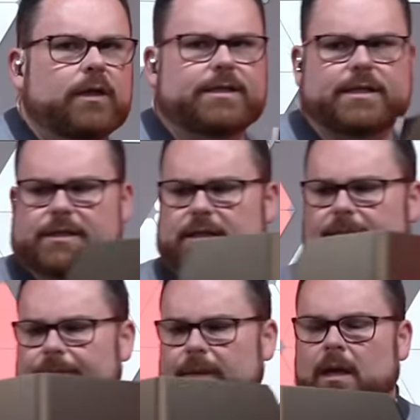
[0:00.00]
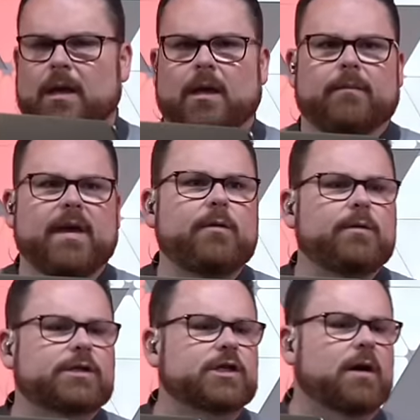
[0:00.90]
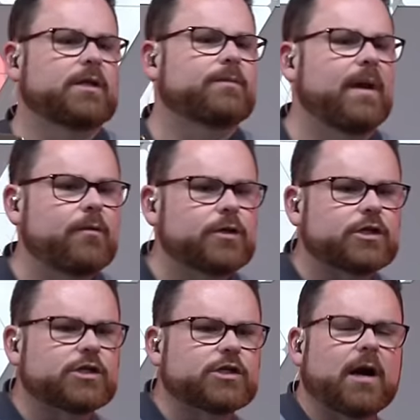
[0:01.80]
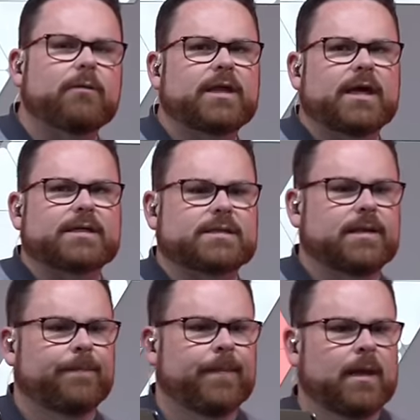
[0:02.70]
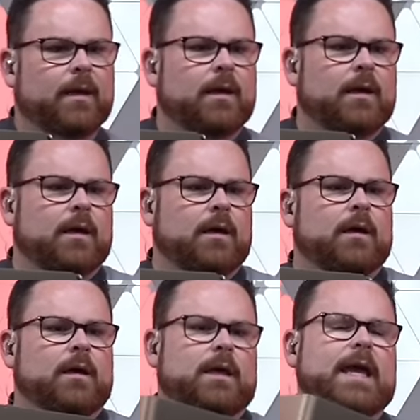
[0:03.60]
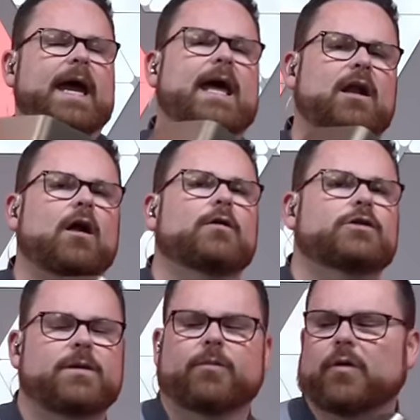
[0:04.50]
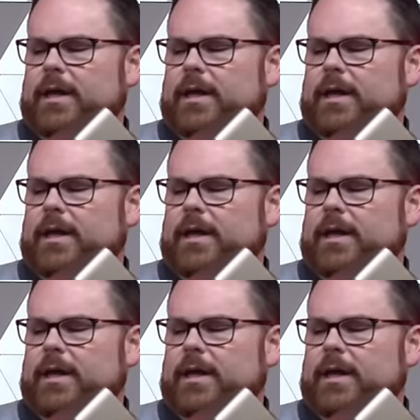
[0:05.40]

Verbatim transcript: system. Maybe we start with, maybe we should start with this. Yeah, I had an ROG board.